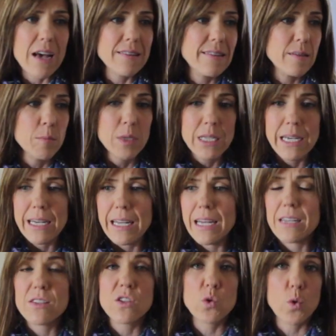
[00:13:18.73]

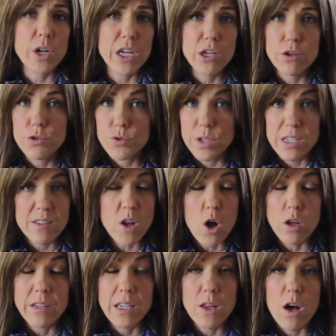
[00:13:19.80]
assimilating and sorting nutrients
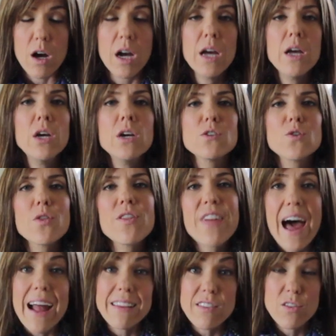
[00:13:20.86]
all day long. So
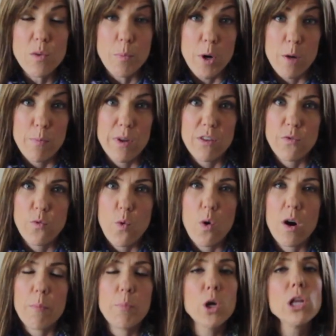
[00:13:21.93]
that's the purpose
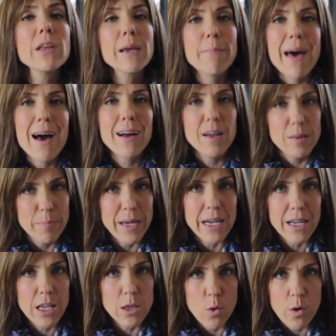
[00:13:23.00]
for pulling back a bit
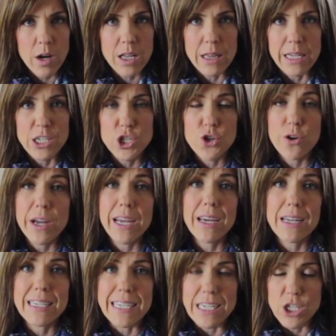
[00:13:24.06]
calorically during
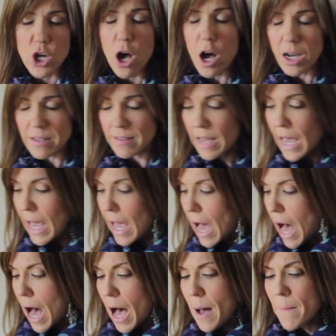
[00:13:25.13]
a detox.
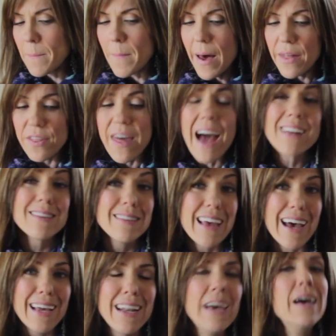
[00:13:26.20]
That
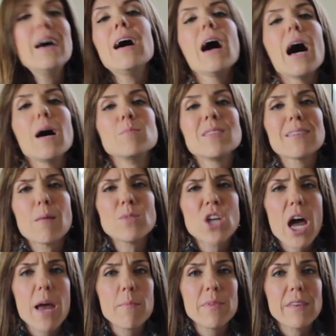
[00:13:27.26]
said,
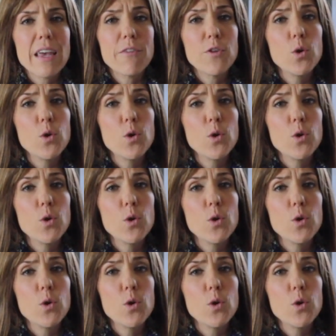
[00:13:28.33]
sometimes